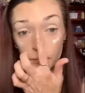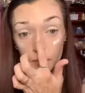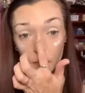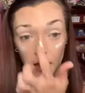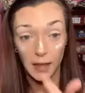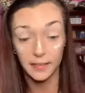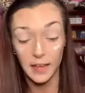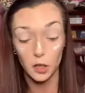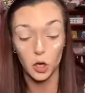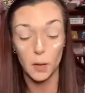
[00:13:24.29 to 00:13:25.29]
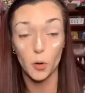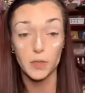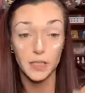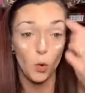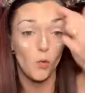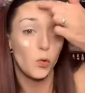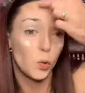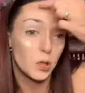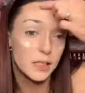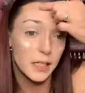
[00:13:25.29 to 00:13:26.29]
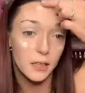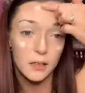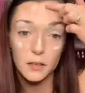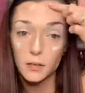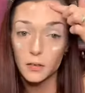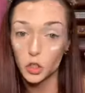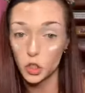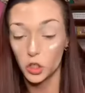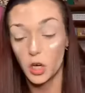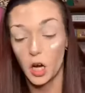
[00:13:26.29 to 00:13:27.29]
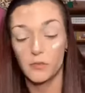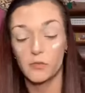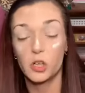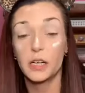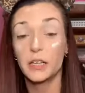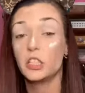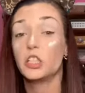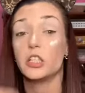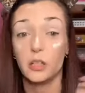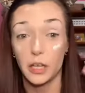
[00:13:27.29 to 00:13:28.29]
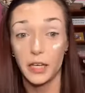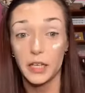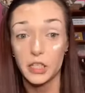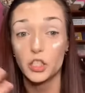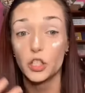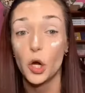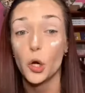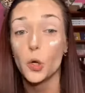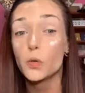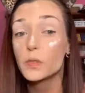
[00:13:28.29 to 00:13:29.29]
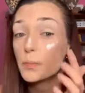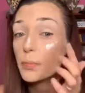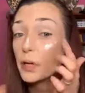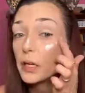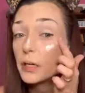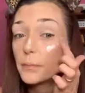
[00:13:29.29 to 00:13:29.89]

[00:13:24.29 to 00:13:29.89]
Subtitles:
But like that look I'm always going for. It's like good coverage and like it shows, but